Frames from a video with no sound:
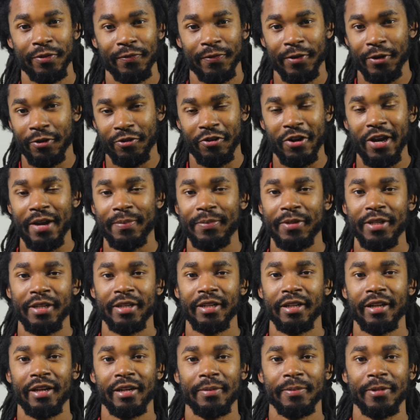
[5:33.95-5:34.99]
You felt cramped
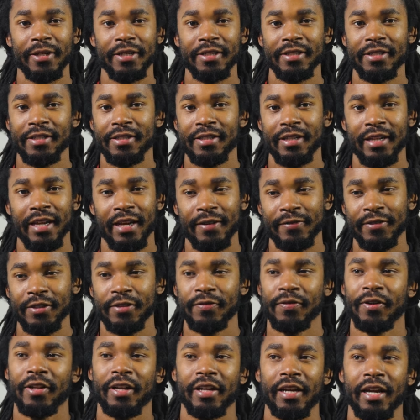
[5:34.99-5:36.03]
in a lot of places and I
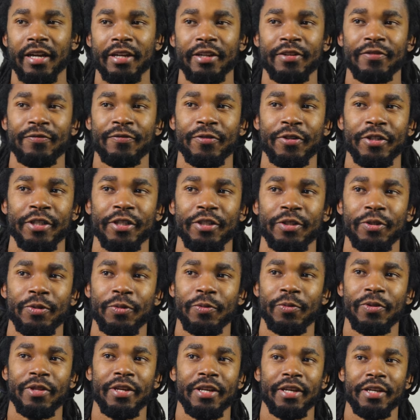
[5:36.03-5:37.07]
just felt like I couldn't really
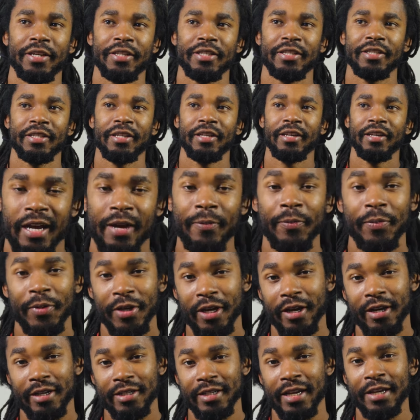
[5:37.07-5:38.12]
do things. I'm gonna
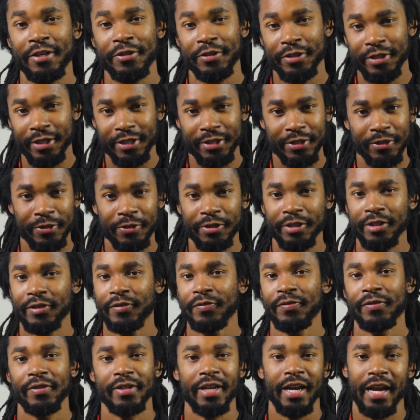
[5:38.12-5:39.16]
be honest, I used the excuse
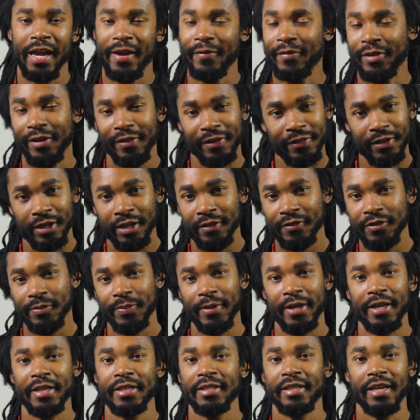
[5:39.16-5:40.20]
of not having enough
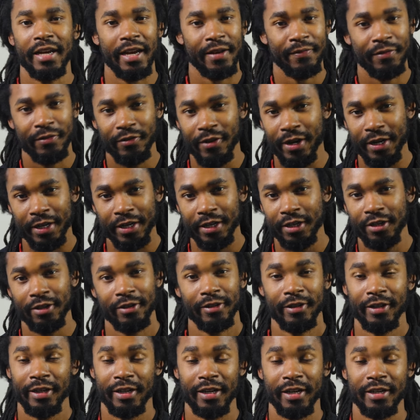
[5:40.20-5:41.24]
space, not having the right gear,
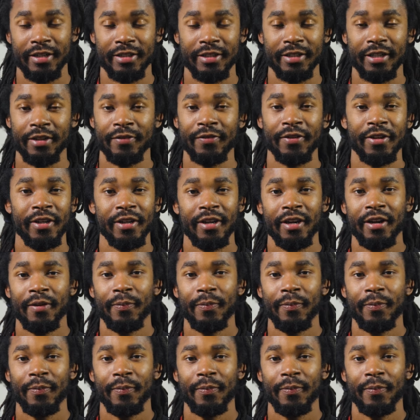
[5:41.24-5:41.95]
all that kind of stuff.